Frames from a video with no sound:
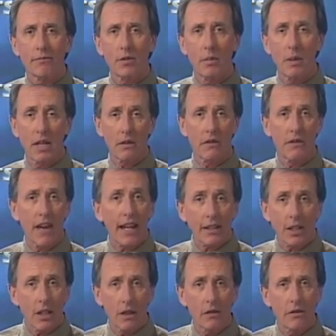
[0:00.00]
To be
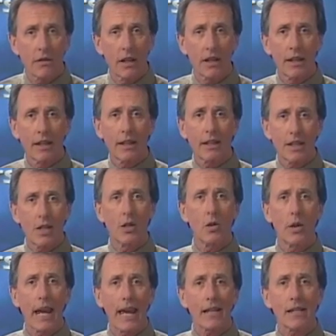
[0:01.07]
effective,
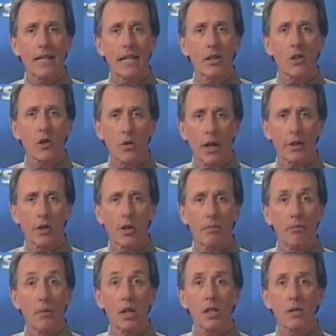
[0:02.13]
you as the instructor
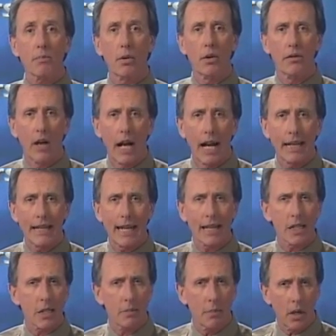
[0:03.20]
must provide
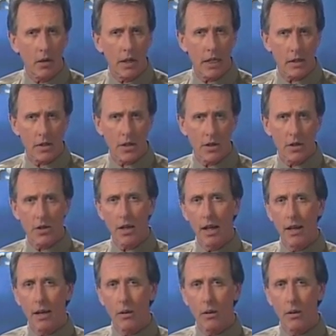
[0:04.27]
experiences